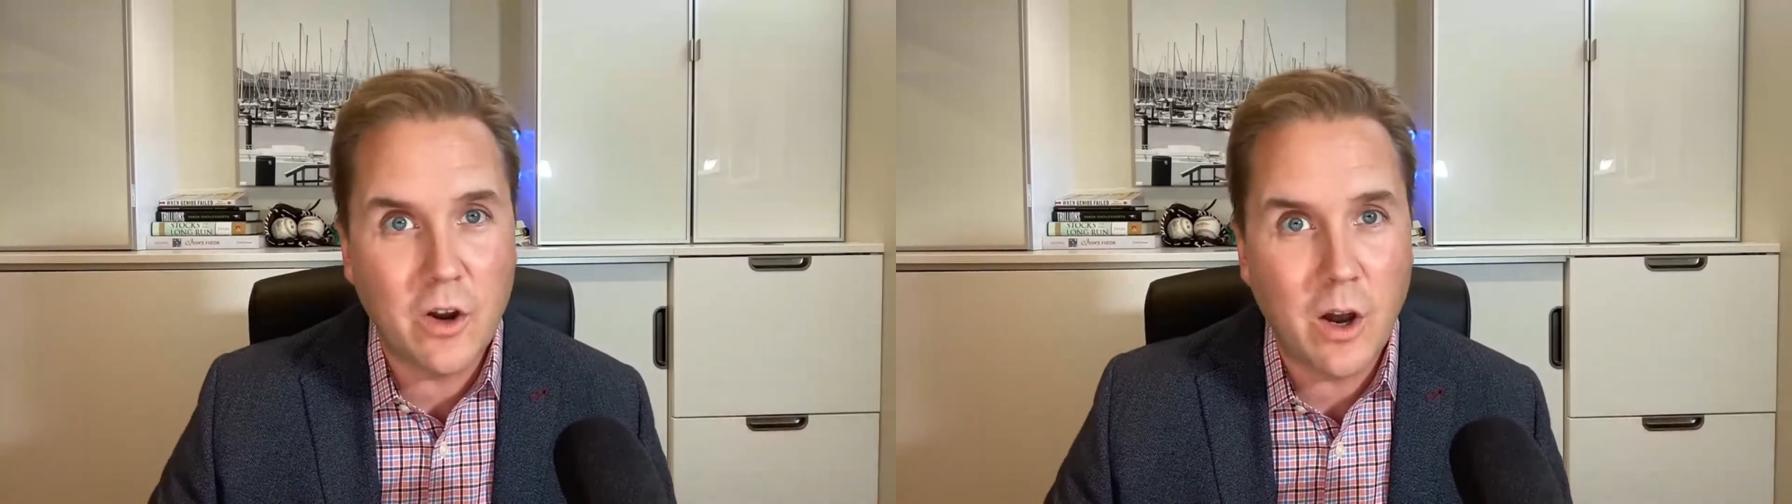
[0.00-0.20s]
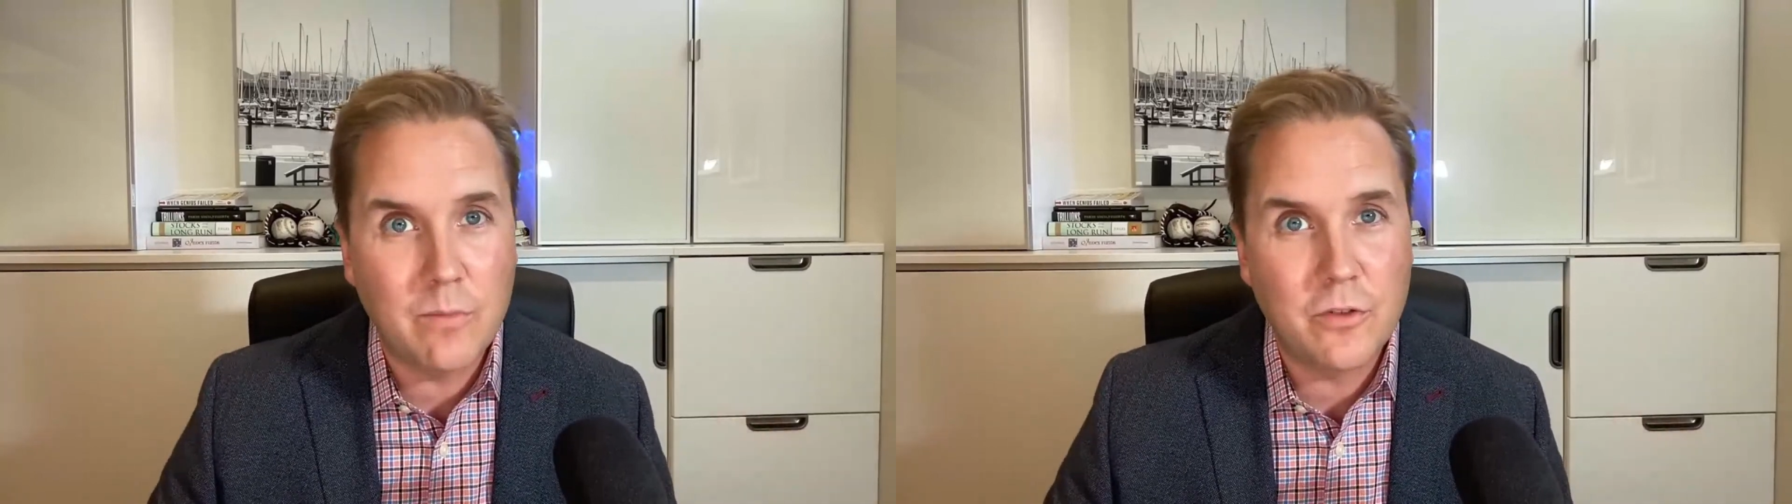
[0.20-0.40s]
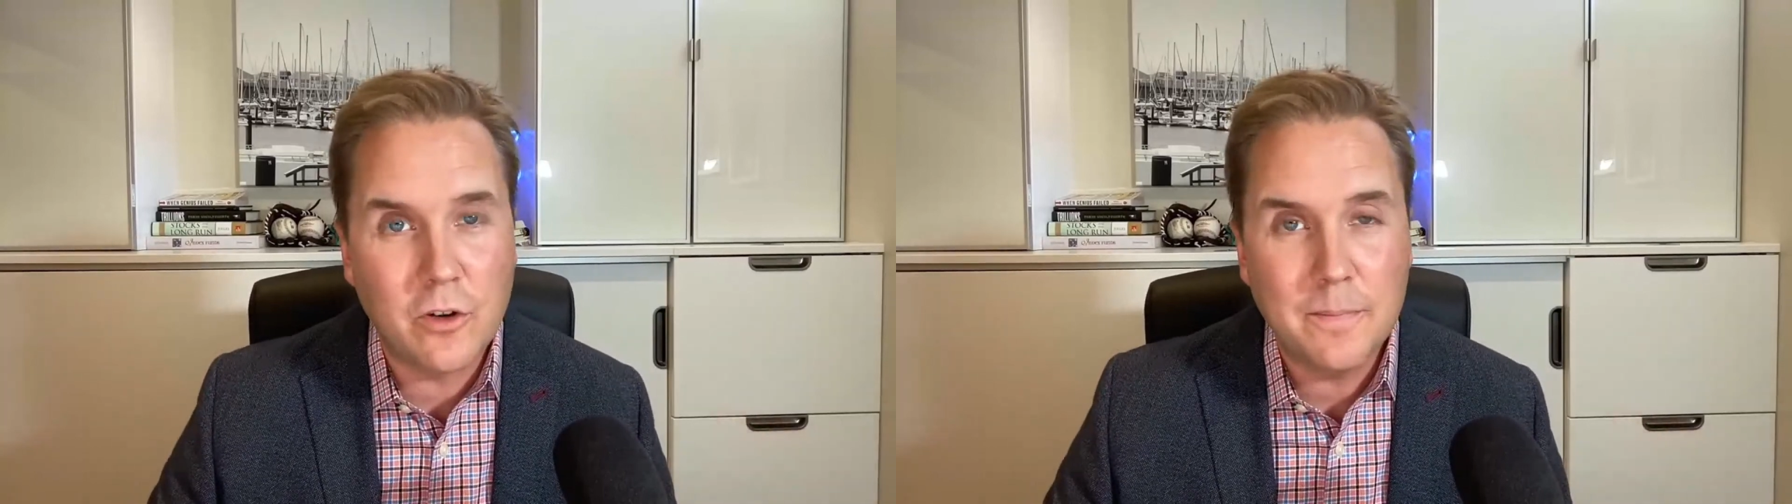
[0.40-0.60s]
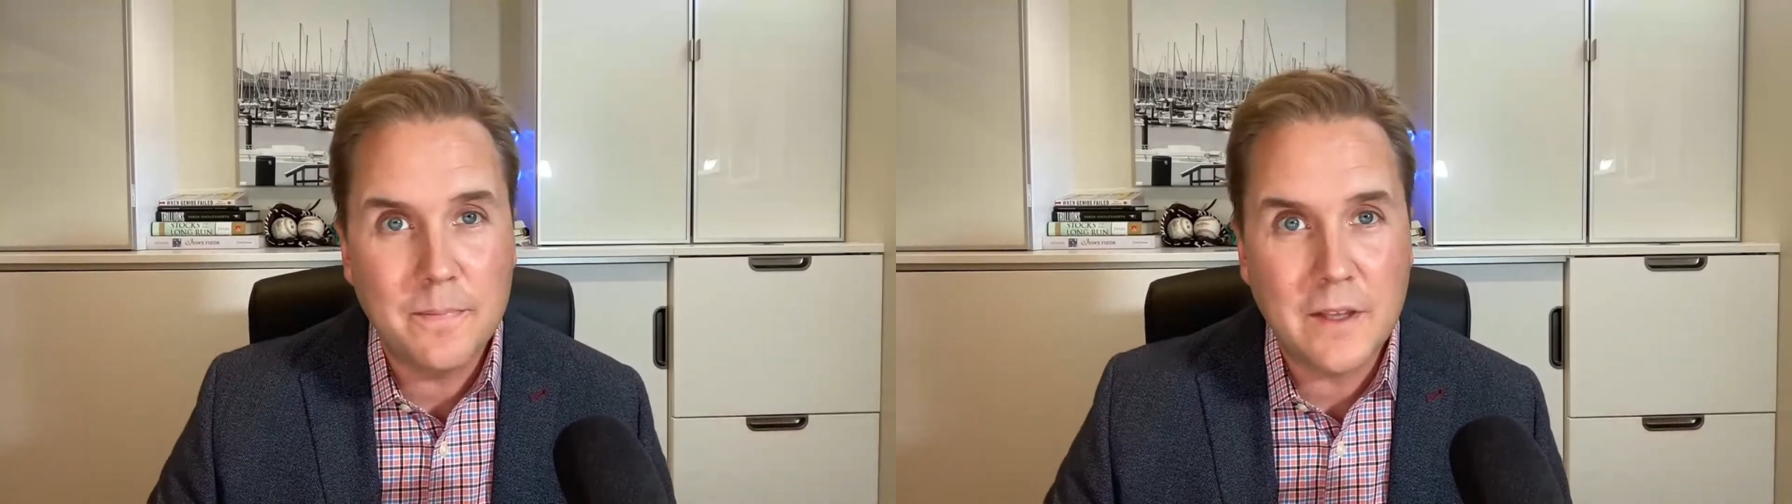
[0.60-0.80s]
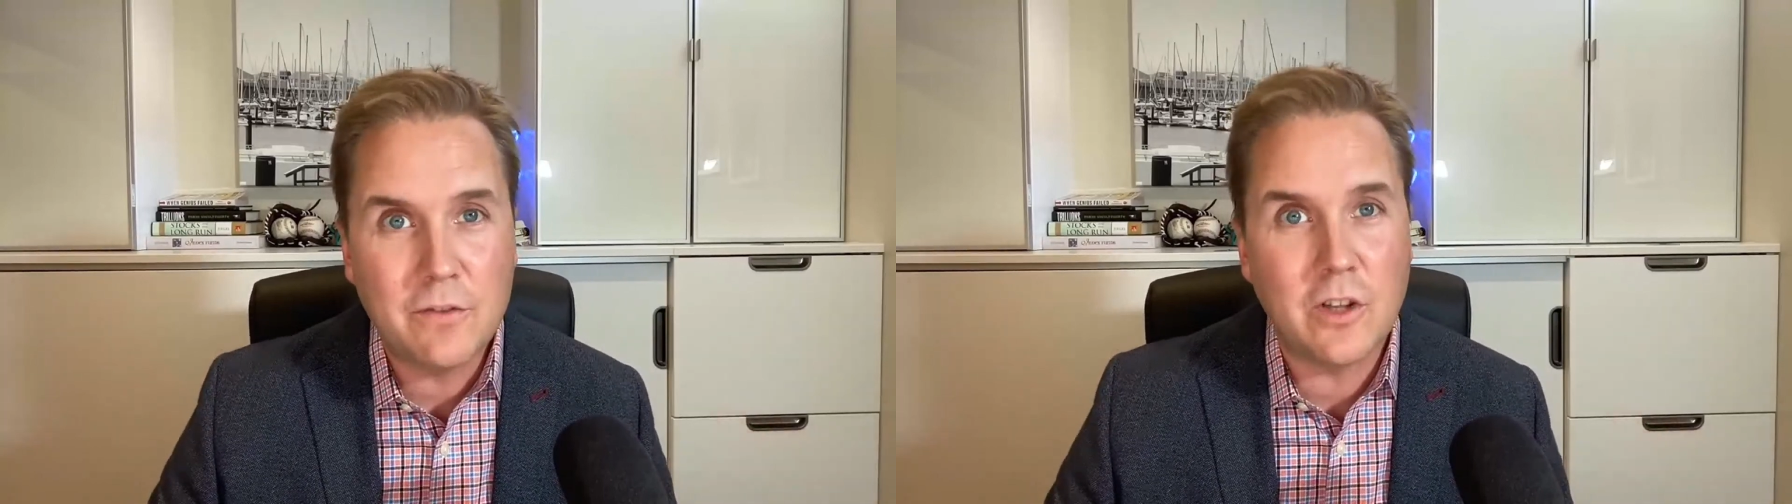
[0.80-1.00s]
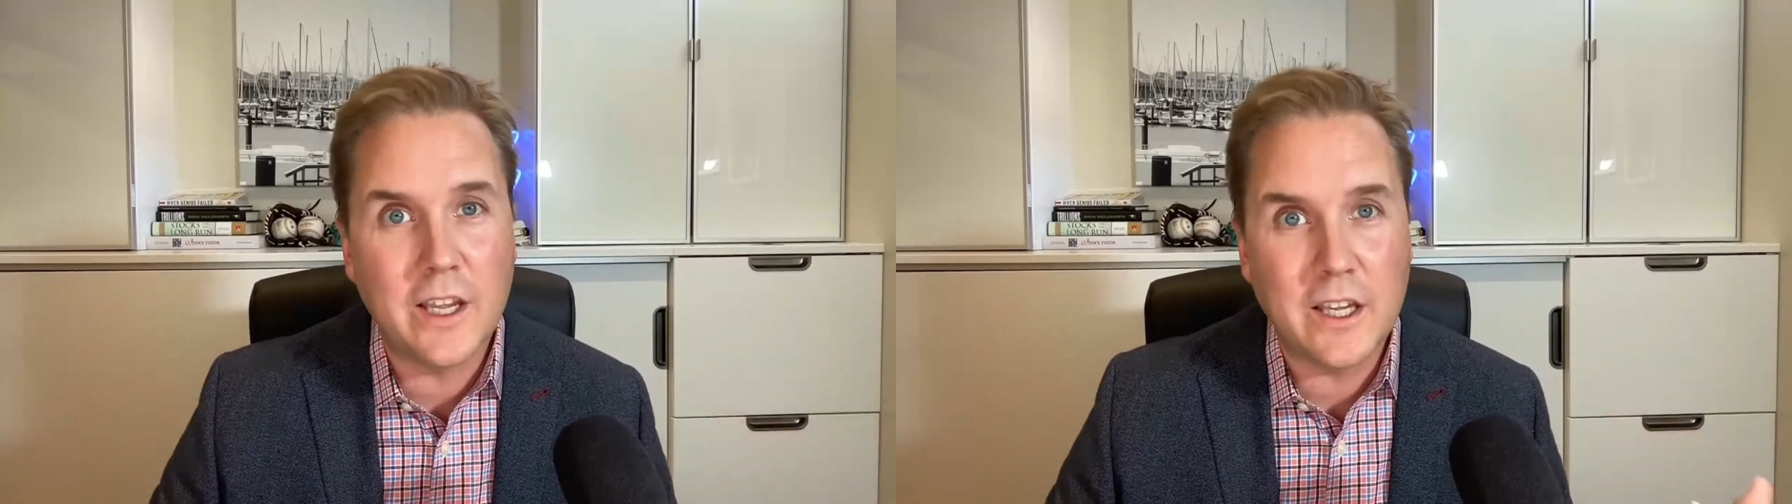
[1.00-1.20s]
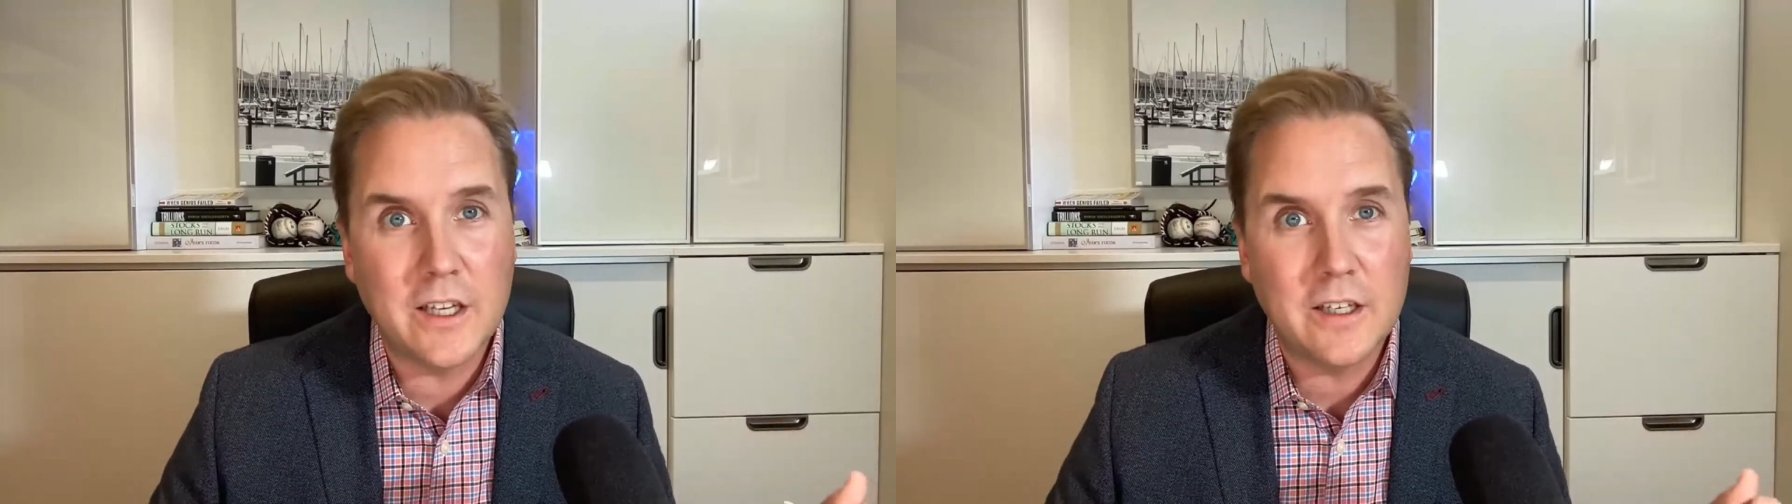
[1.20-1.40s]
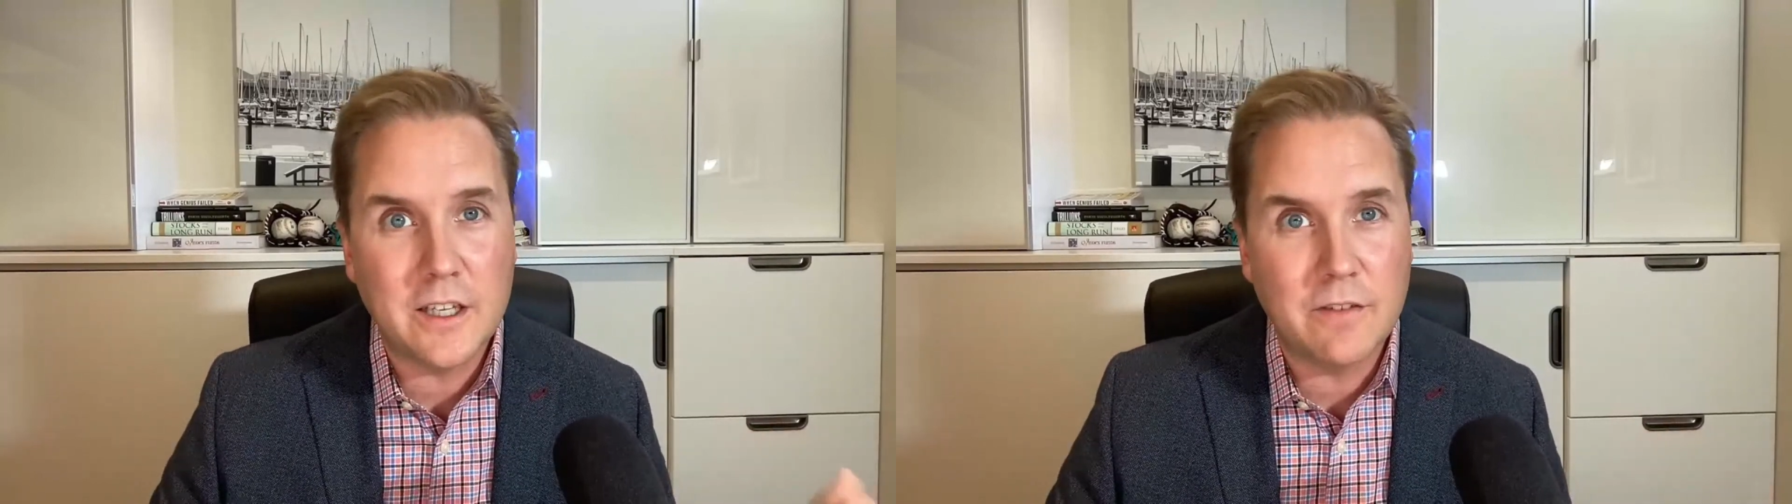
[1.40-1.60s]
helpful. If you like
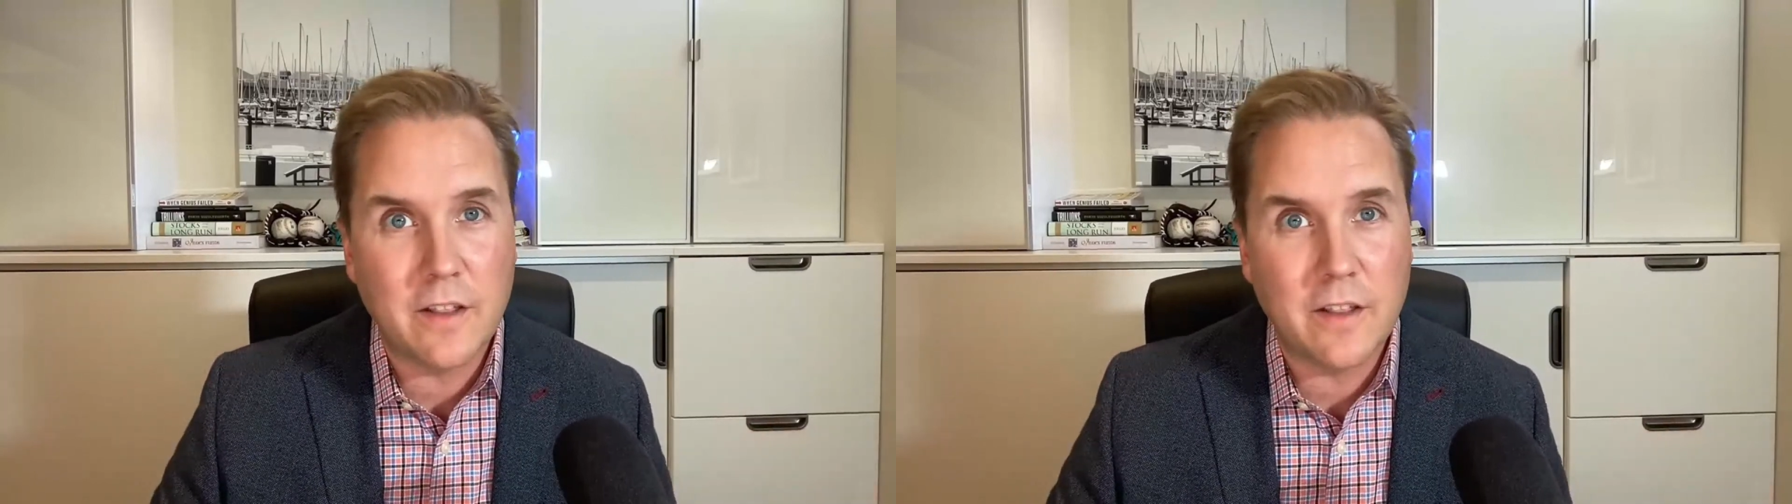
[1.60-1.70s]
it, give it a